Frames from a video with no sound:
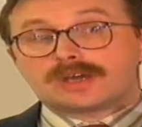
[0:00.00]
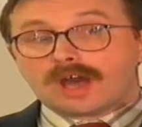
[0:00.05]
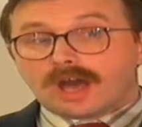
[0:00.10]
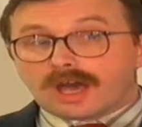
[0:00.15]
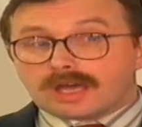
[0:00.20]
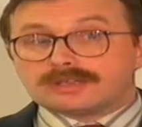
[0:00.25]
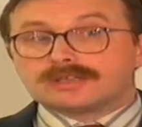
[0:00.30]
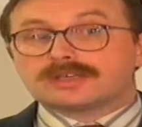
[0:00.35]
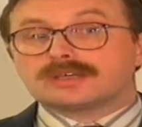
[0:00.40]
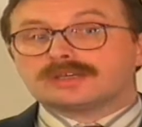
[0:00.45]

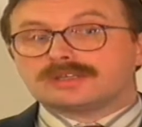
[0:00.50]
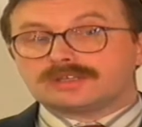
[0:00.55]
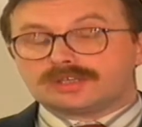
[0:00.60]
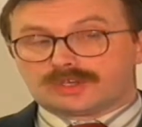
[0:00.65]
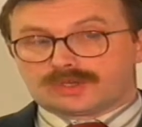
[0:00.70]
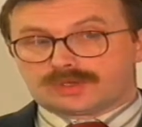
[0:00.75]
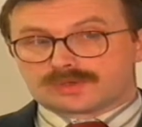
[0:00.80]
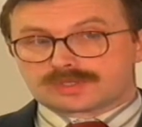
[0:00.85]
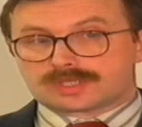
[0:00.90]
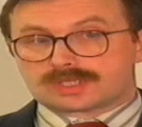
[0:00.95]
God can
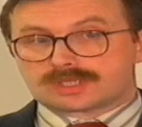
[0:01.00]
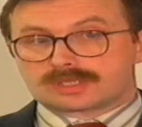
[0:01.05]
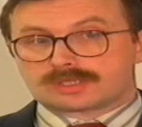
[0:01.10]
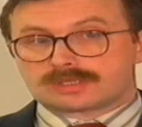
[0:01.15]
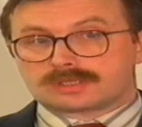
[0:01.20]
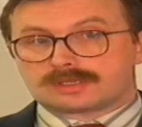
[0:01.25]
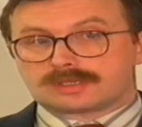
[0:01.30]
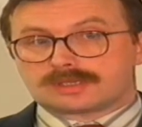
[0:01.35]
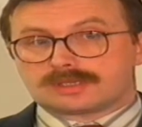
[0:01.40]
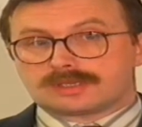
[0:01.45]
use
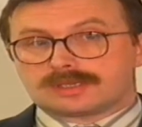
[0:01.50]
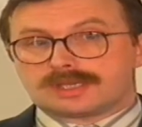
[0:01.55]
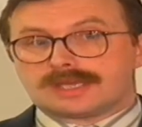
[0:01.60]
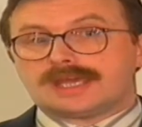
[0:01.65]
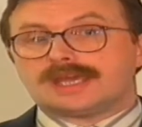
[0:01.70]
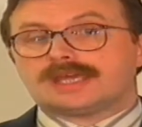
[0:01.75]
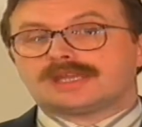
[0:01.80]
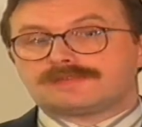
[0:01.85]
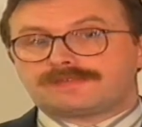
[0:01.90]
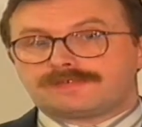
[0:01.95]

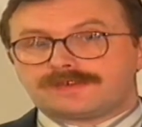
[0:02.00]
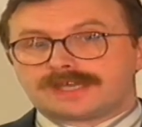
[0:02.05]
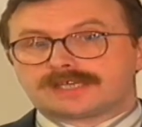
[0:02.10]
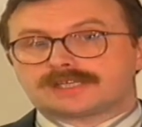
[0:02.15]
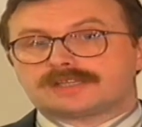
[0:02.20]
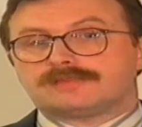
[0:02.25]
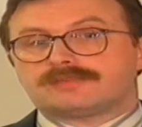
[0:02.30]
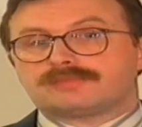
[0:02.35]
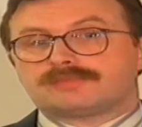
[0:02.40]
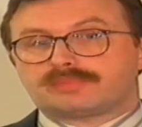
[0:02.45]
in
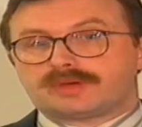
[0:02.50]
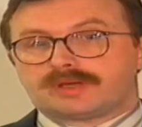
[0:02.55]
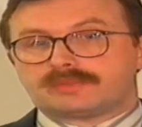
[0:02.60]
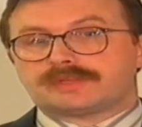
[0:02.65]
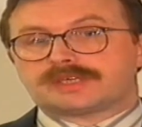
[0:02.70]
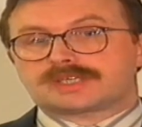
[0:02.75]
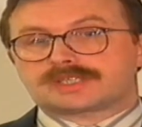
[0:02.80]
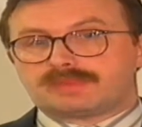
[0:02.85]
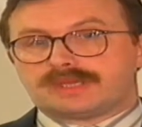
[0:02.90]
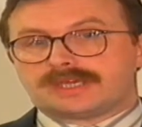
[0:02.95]
effective
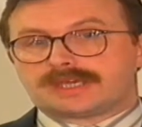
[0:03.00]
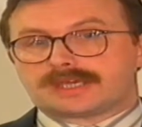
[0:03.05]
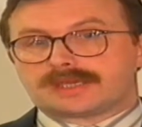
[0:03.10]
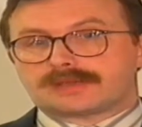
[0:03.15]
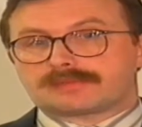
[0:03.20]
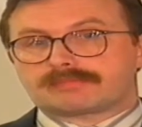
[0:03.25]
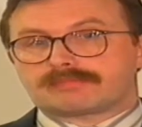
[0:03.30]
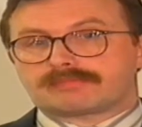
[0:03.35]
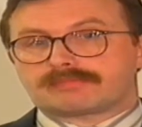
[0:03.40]
public speaking.